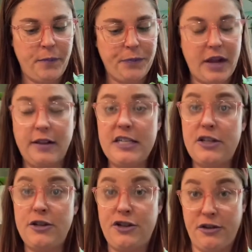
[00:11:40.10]
at least
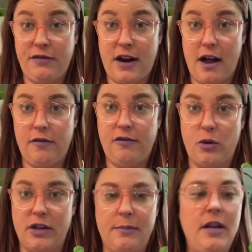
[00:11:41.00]
the juvenile
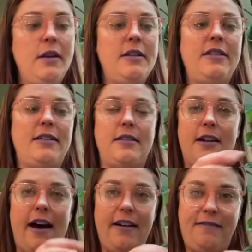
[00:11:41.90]
form, does
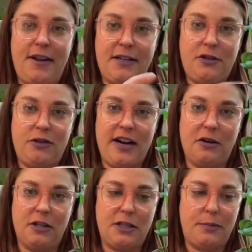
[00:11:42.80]
not fenestrate
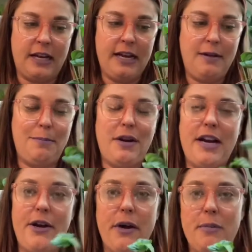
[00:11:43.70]
or split, but I
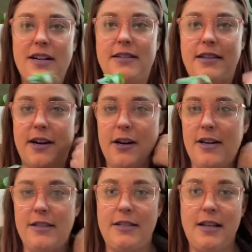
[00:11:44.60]
know
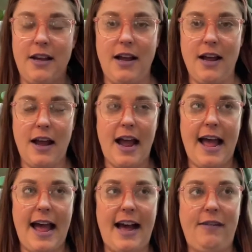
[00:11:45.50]
Monsteras
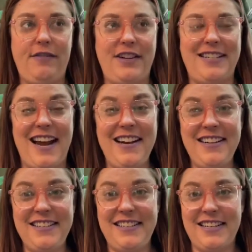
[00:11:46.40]
have a
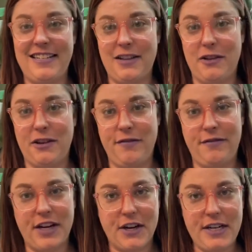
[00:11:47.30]
tendency to look
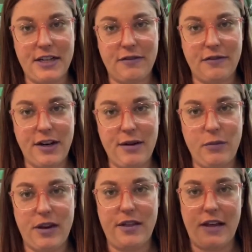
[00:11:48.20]
very different
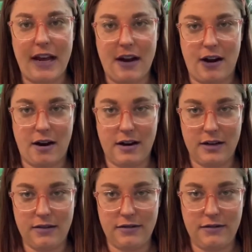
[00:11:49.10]
when they
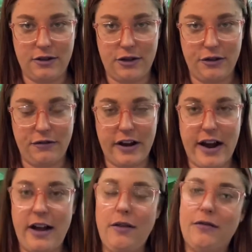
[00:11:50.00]
are
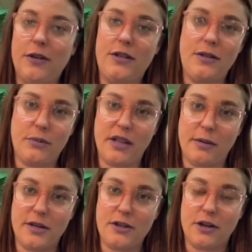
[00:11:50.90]
juvenile versus when they're
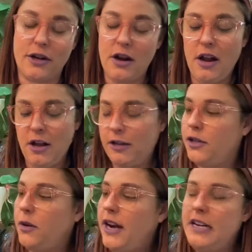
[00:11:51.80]
mature.
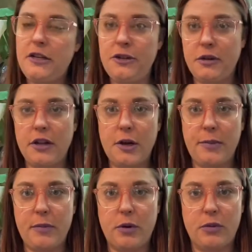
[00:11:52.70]
So I need to do a little
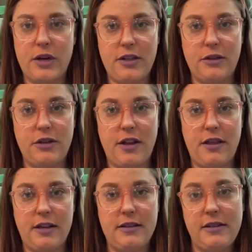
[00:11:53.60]
bit more research on
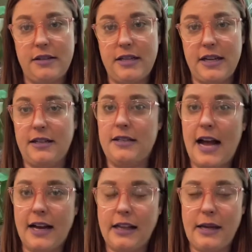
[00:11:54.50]
this to see
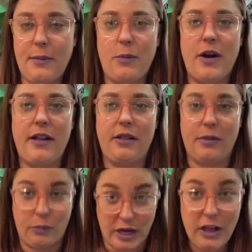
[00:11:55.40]
exactly what it
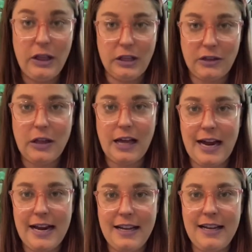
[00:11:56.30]
will look
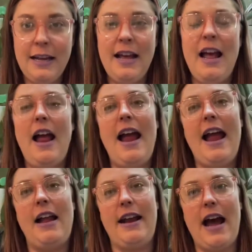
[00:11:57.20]
like
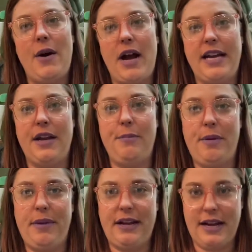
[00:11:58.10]
and how I can
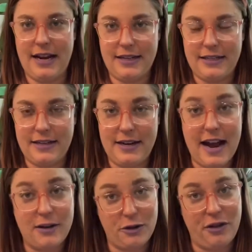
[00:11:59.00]
mimic its natural